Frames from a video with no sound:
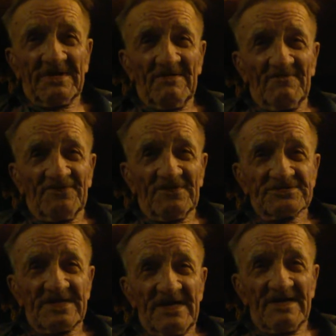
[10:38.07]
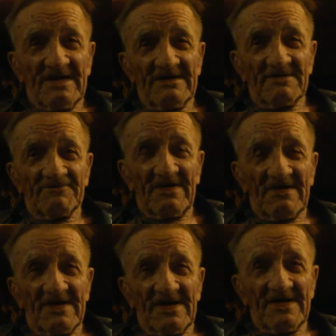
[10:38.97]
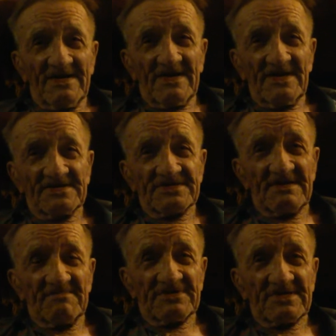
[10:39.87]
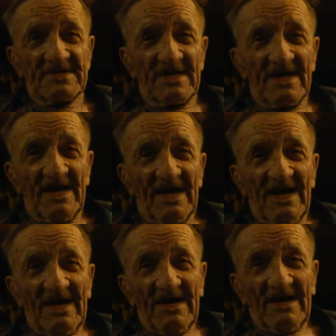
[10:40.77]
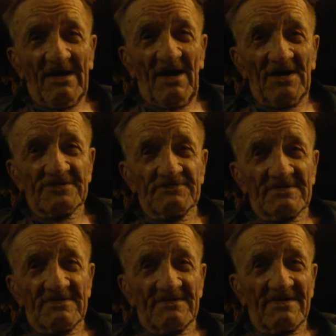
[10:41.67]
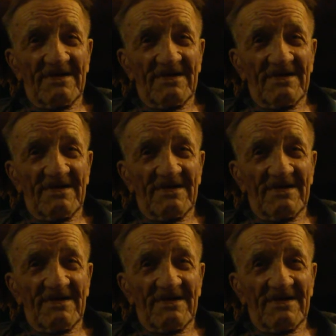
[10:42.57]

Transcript: give them first aid out in the front line, and they send them to the hospital.